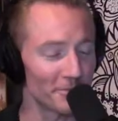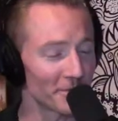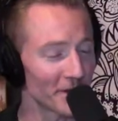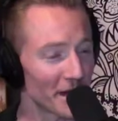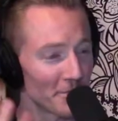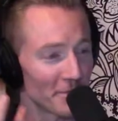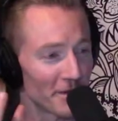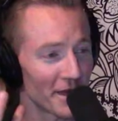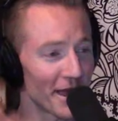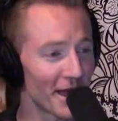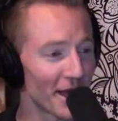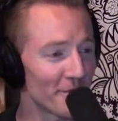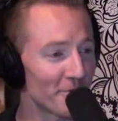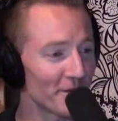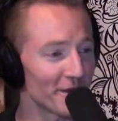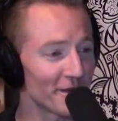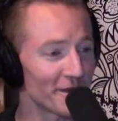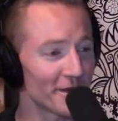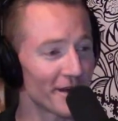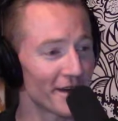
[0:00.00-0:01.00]
I'm a
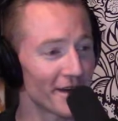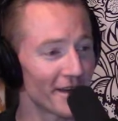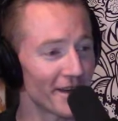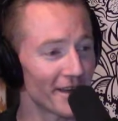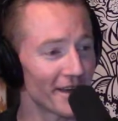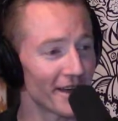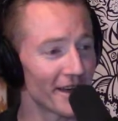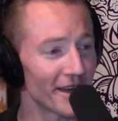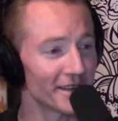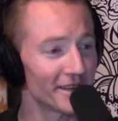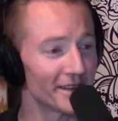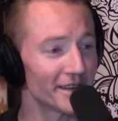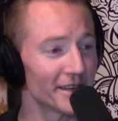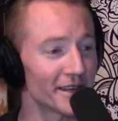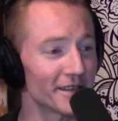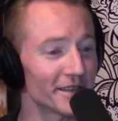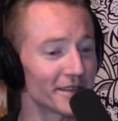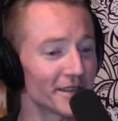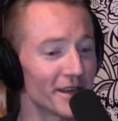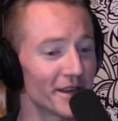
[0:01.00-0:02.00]
happy guy.
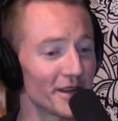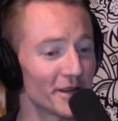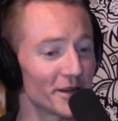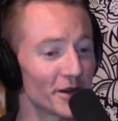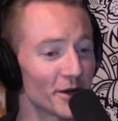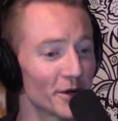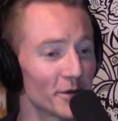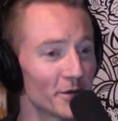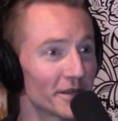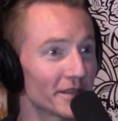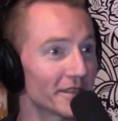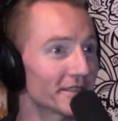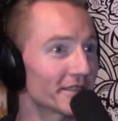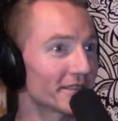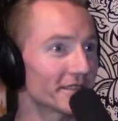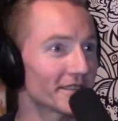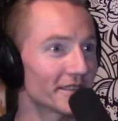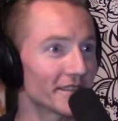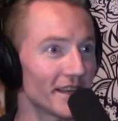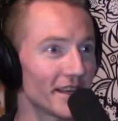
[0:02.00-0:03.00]
I, I let it go
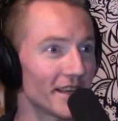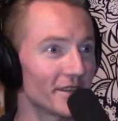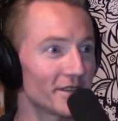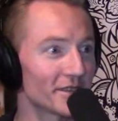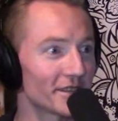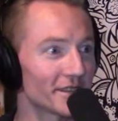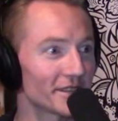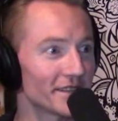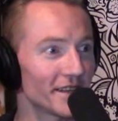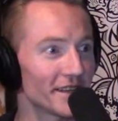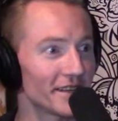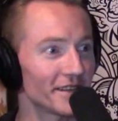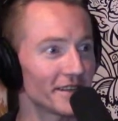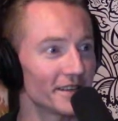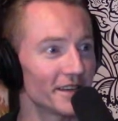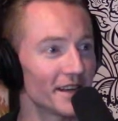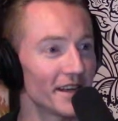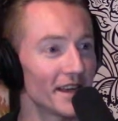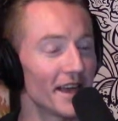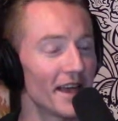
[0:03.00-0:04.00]
because it just
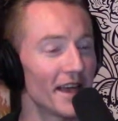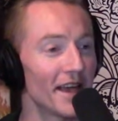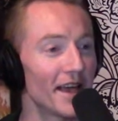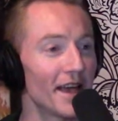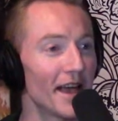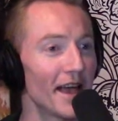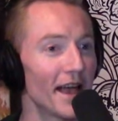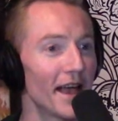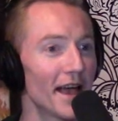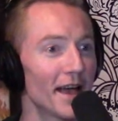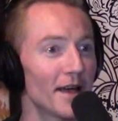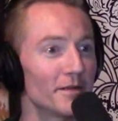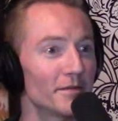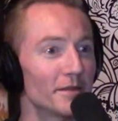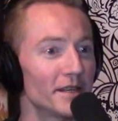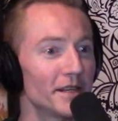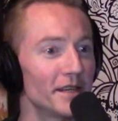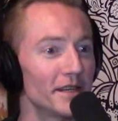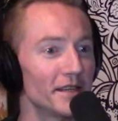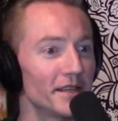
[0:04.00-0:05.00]
didn't have
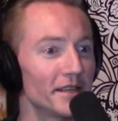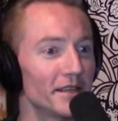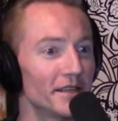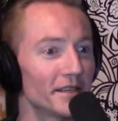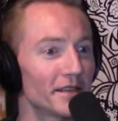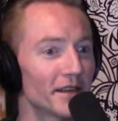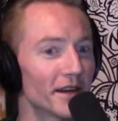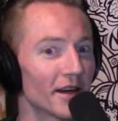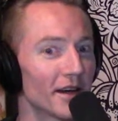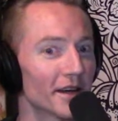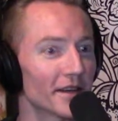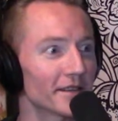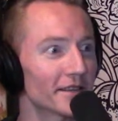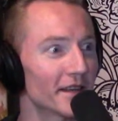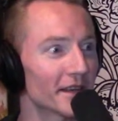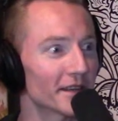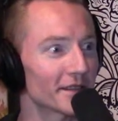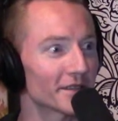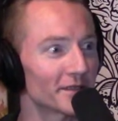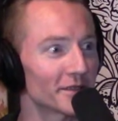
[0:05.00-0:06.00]
any
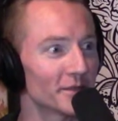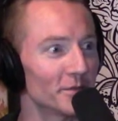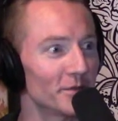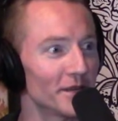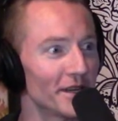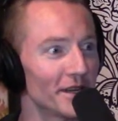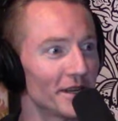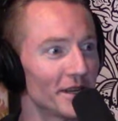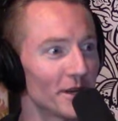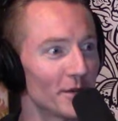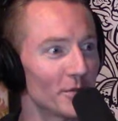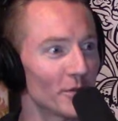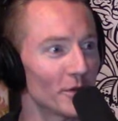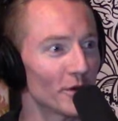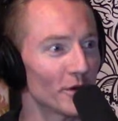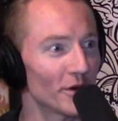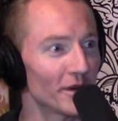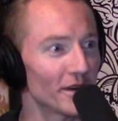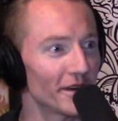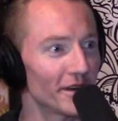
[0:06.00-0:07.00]
context to me
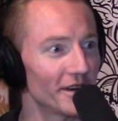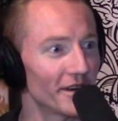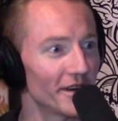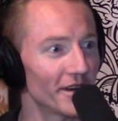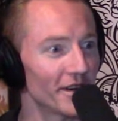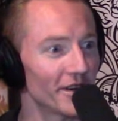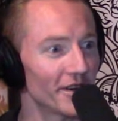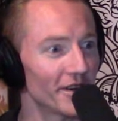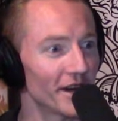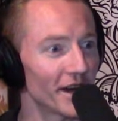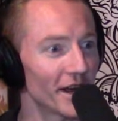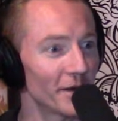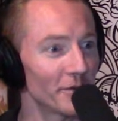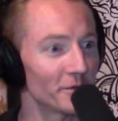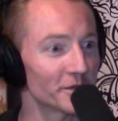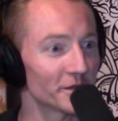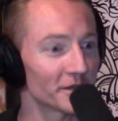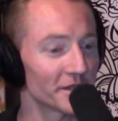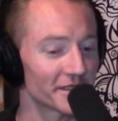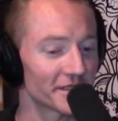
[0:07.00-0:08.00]
anymore, you know? And I
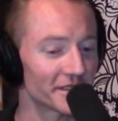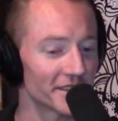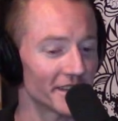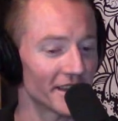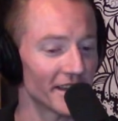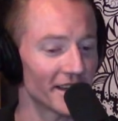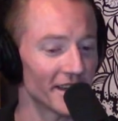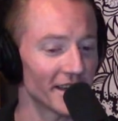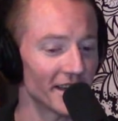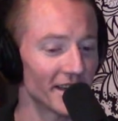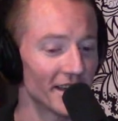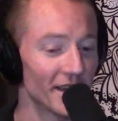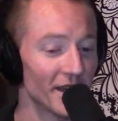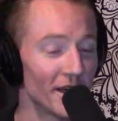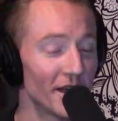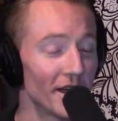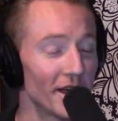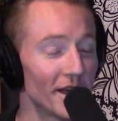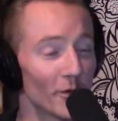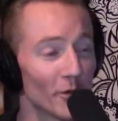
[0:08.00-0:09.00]
was just... Uh,
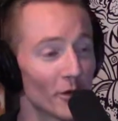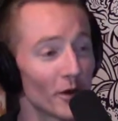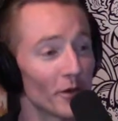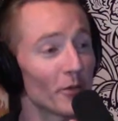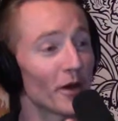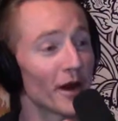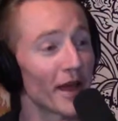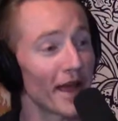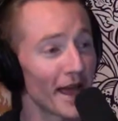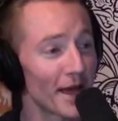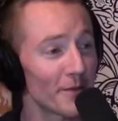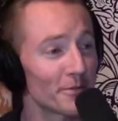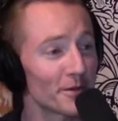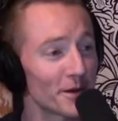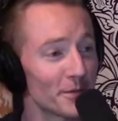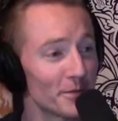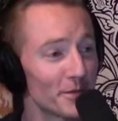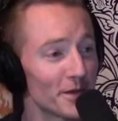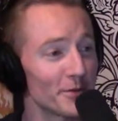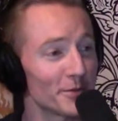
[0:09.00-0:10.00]
What, what
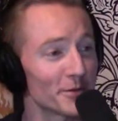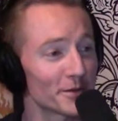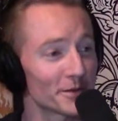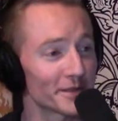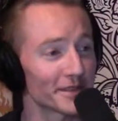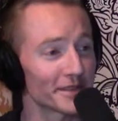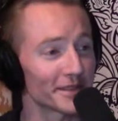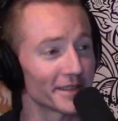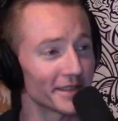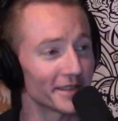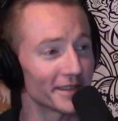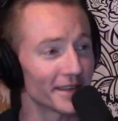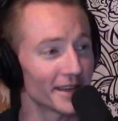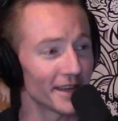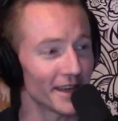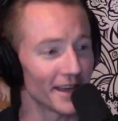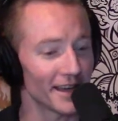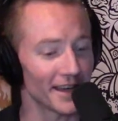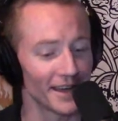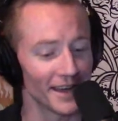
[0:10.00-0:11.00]
happened to me was... I'm
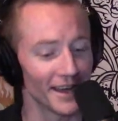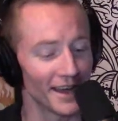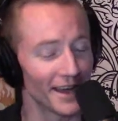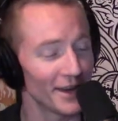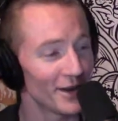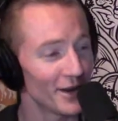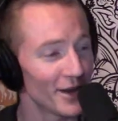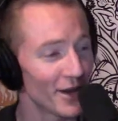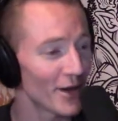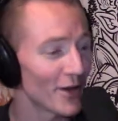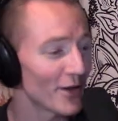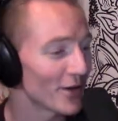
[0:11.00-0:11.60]
concerned. No.